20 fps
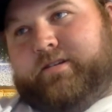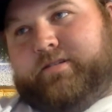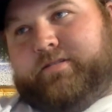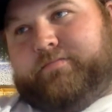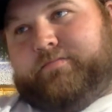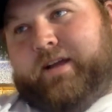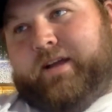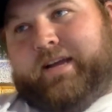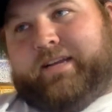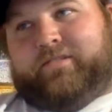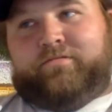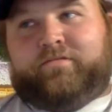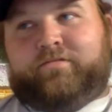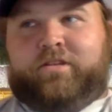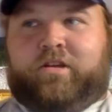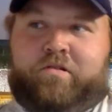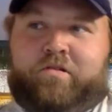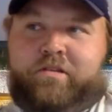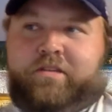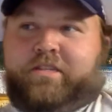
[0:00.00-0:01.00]
I don't
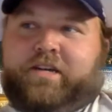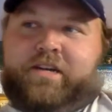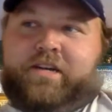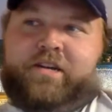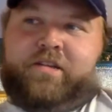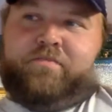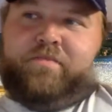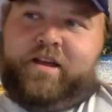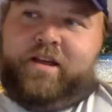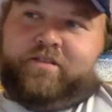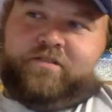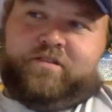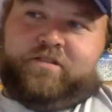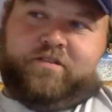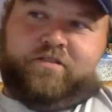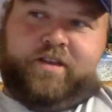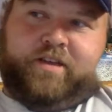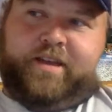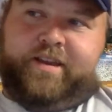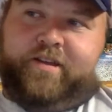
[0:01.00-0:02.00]
know a ton about
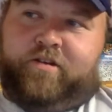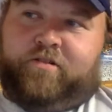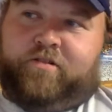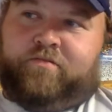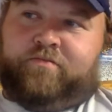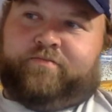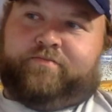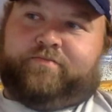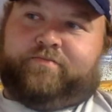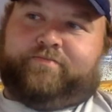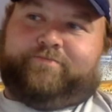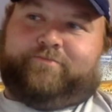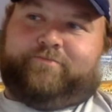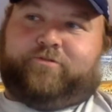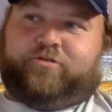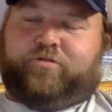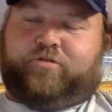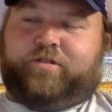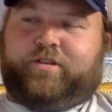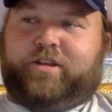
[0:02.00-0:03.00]
Toledo.
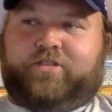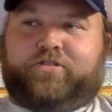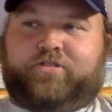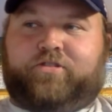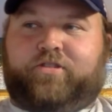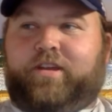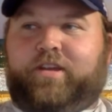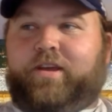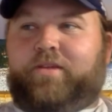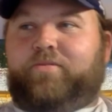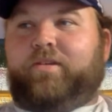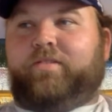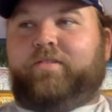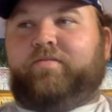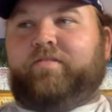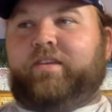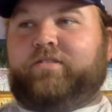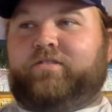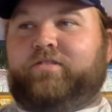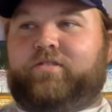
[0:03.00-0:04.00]
Traditionally, I think
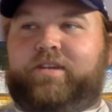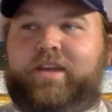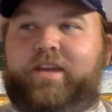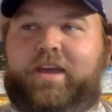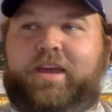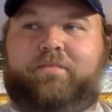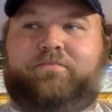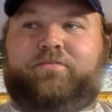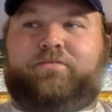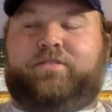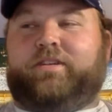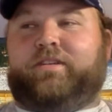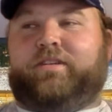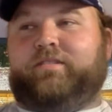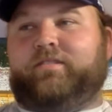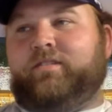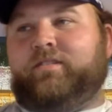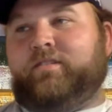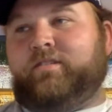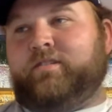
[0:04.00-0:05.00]
these are games
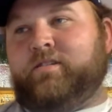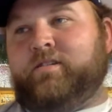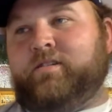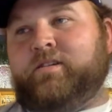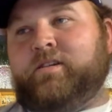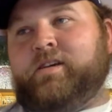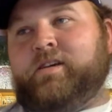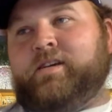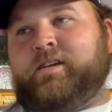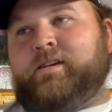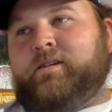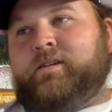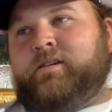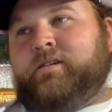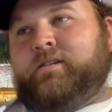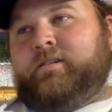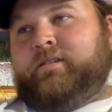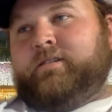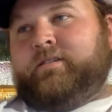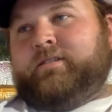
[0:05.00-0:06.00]
that
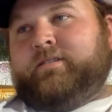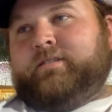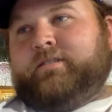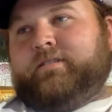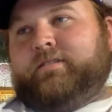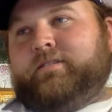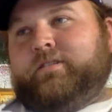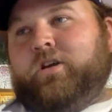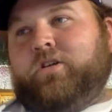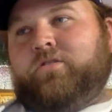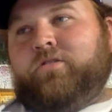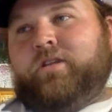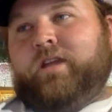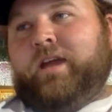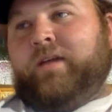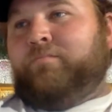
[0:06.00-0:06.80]
Notre Dame